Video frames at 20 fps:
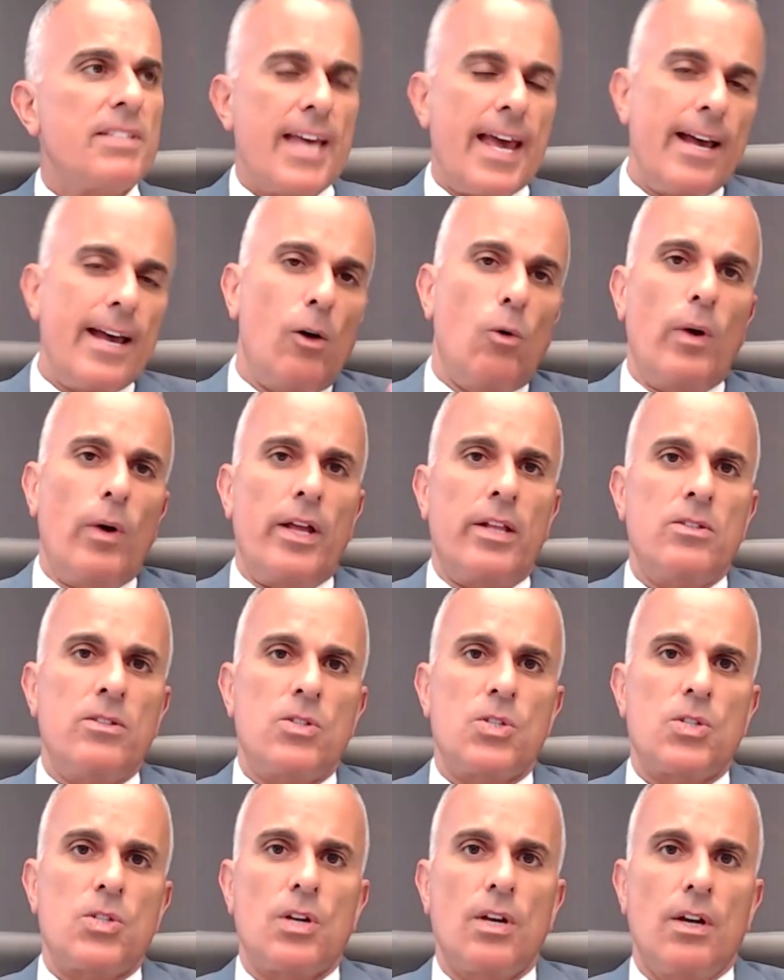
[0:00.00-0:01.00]

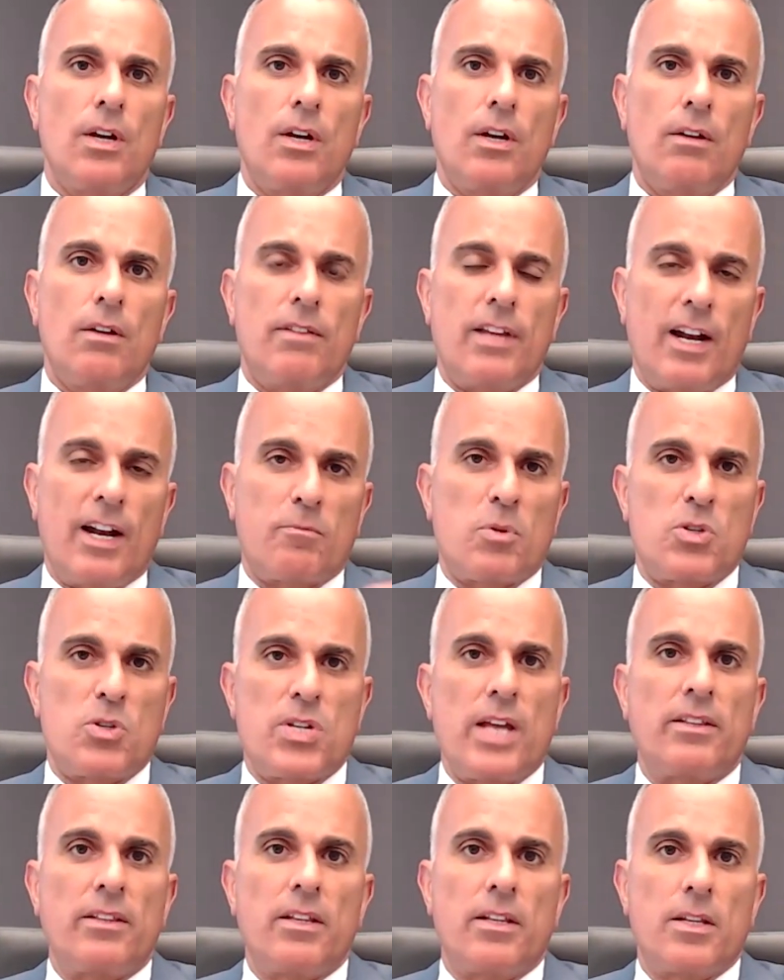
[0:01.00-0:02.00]
tailwinds that have
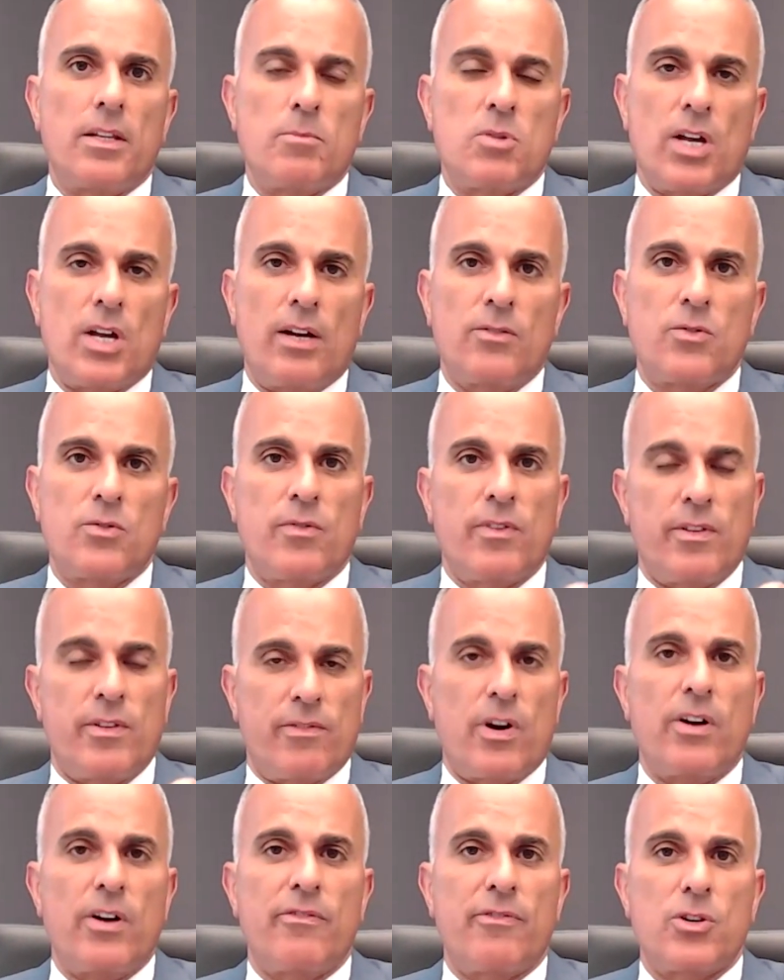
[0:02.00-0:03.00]
presented themselves for the
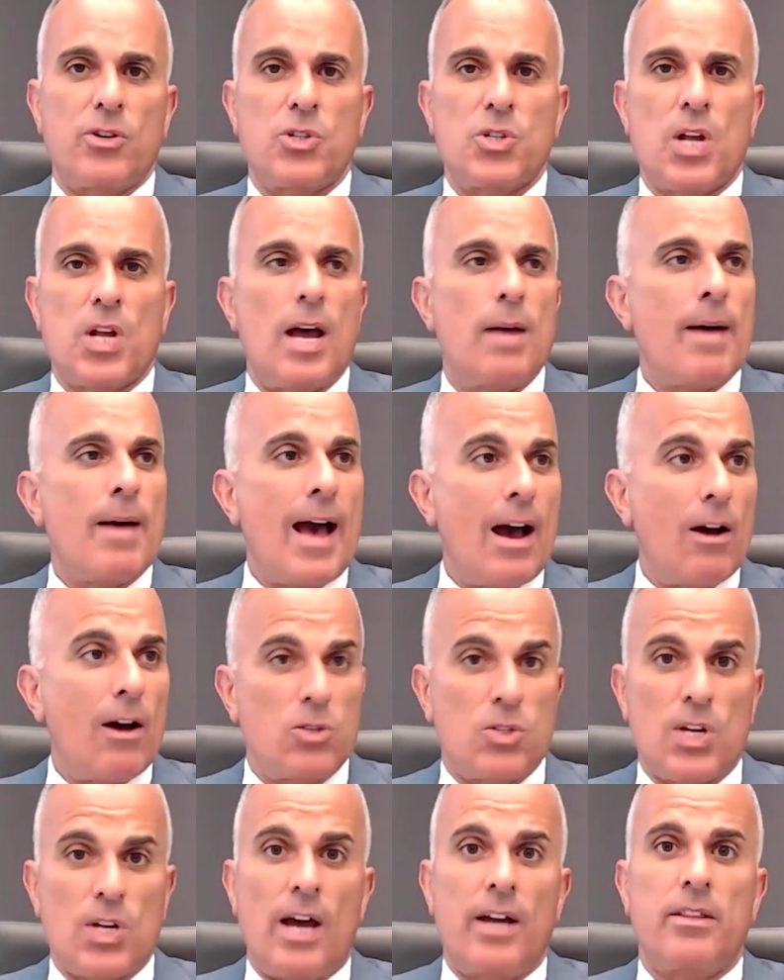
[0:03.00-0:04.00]
very first time
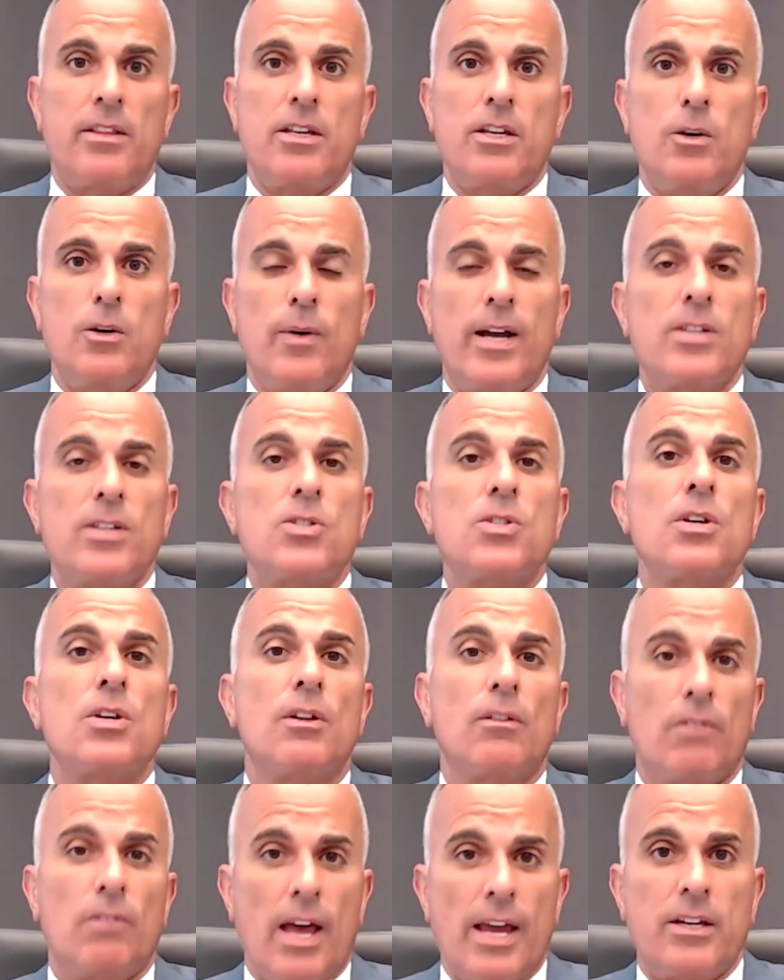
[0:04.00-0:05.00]
outside of the US,
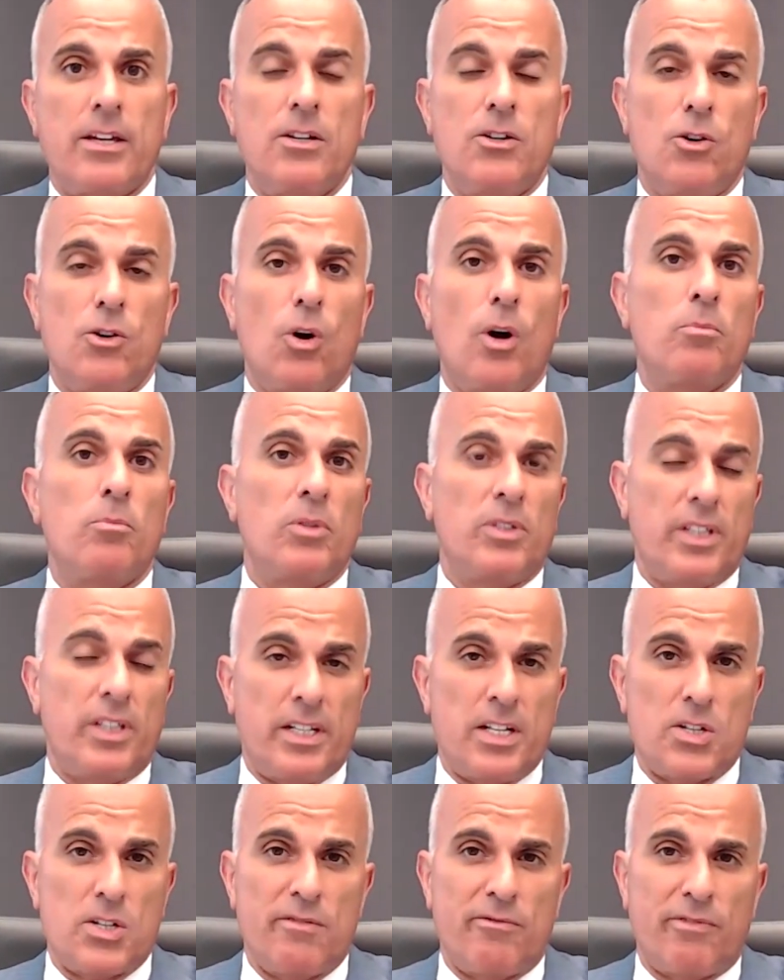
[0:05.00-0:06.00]
like in Europe with the
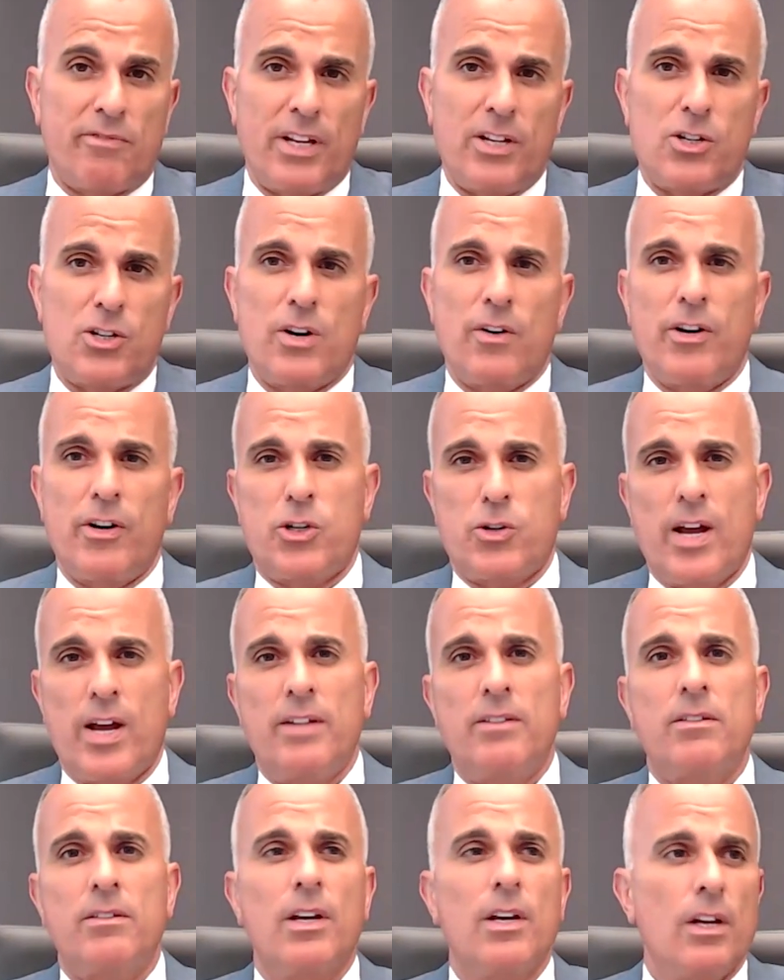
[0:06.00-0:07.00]
disinflationary
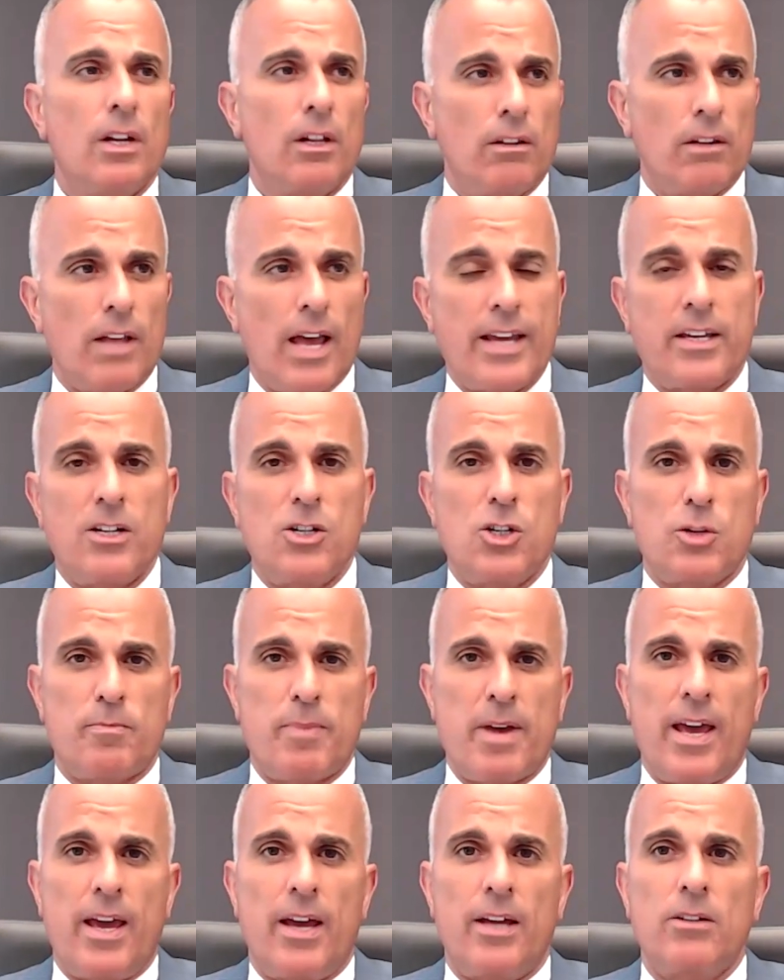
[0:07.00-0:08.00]
trend, like in
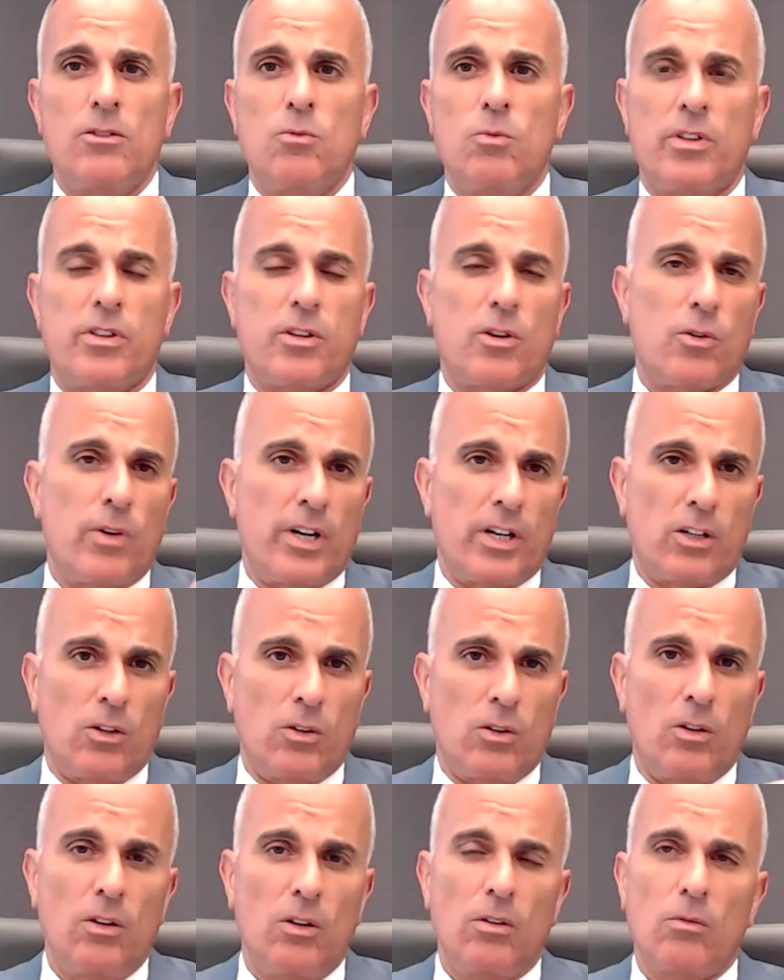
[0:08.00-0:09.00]
Japan with
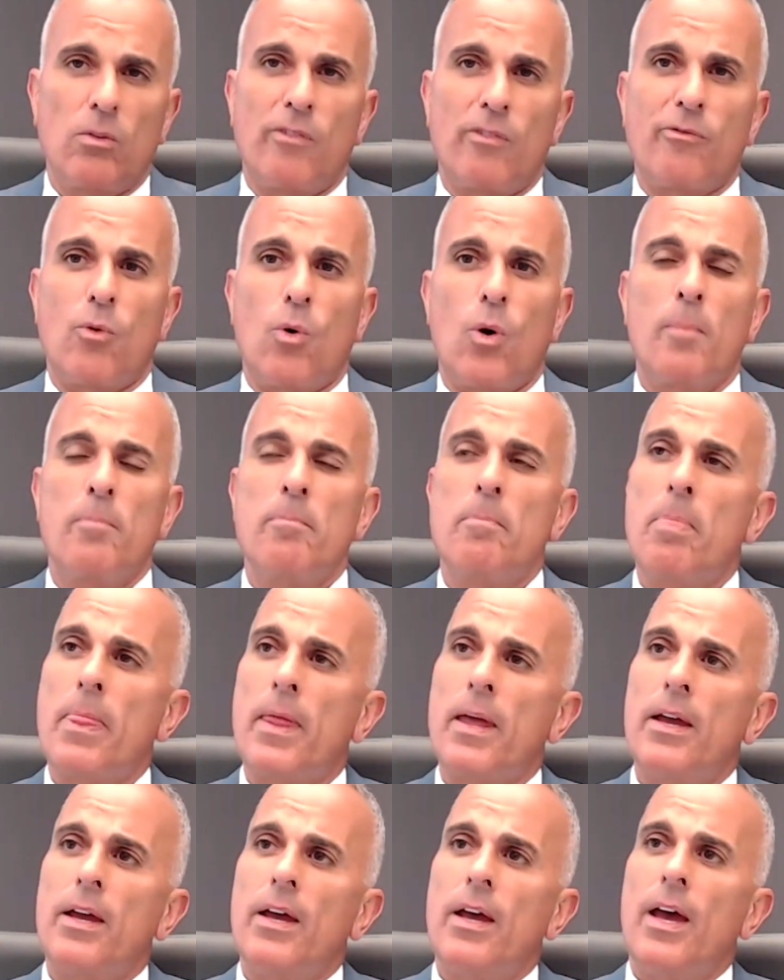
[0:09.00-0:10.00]
critical reform.
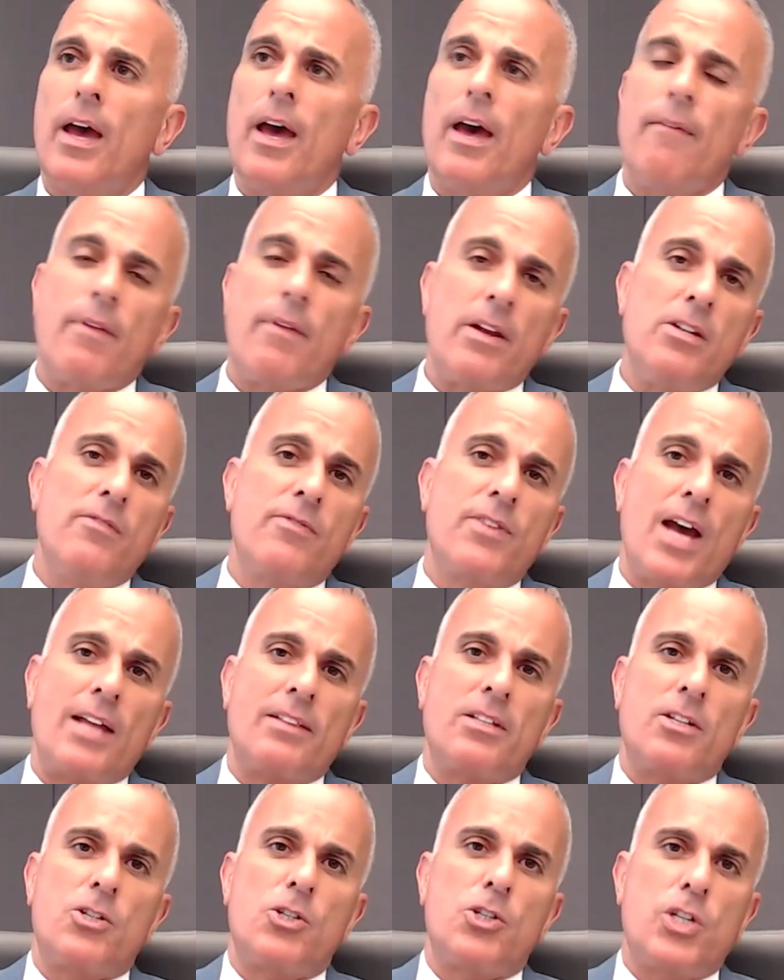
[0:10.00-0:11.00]
And then you've
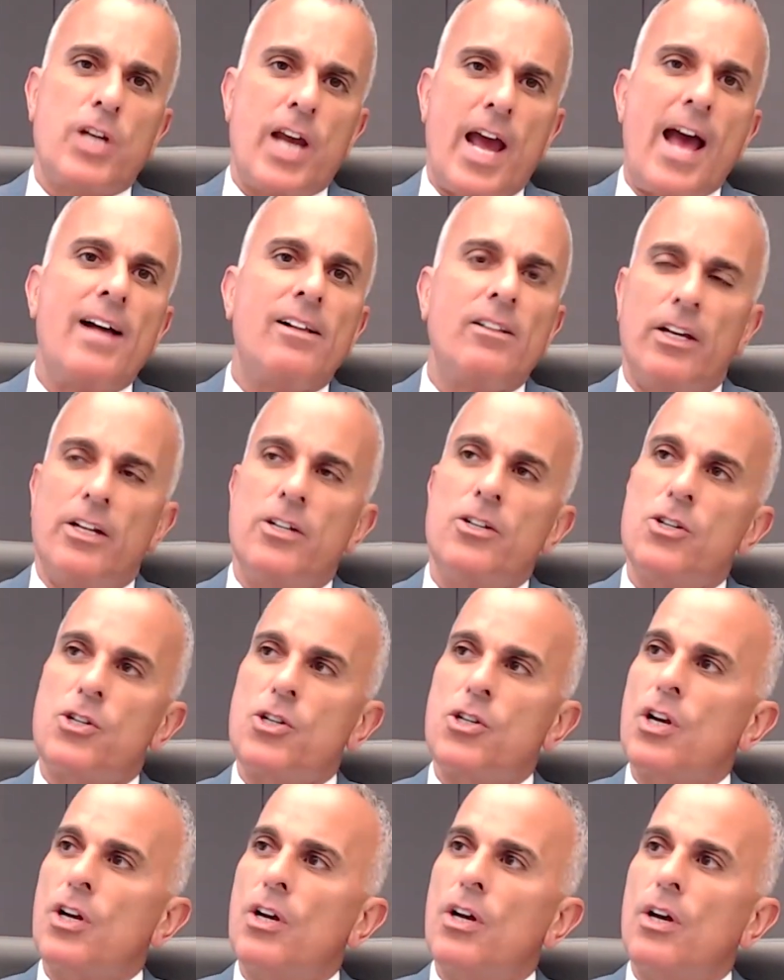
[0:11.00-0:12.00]
got this
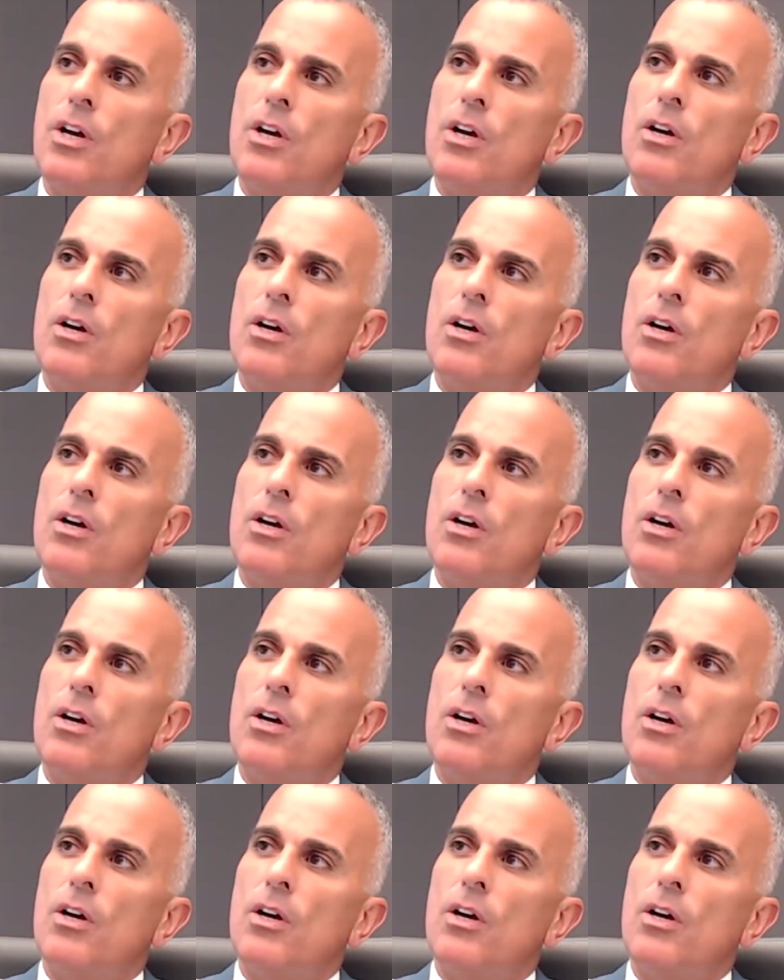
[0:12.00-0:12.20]
challenge